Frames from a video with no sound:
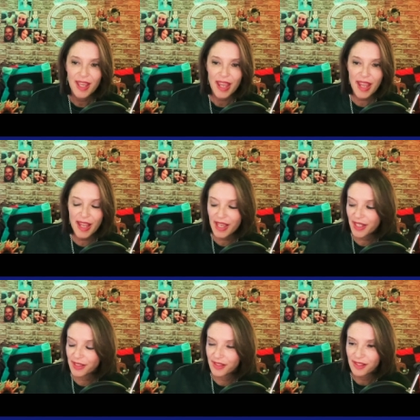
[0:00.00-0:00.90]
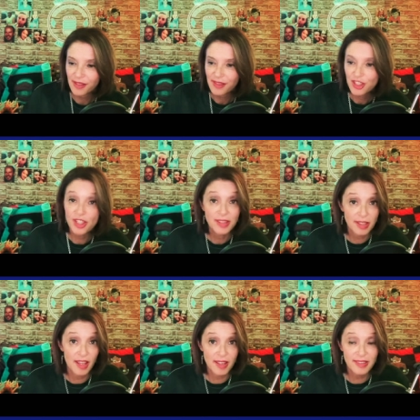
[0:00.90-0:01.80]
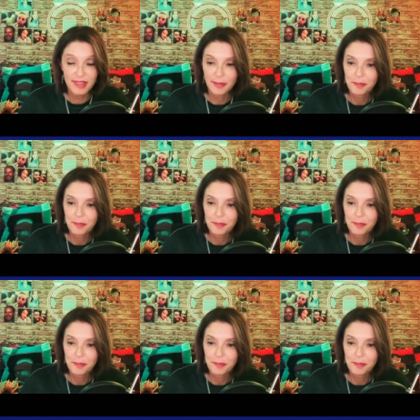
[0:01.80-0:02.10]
And she said, Yes.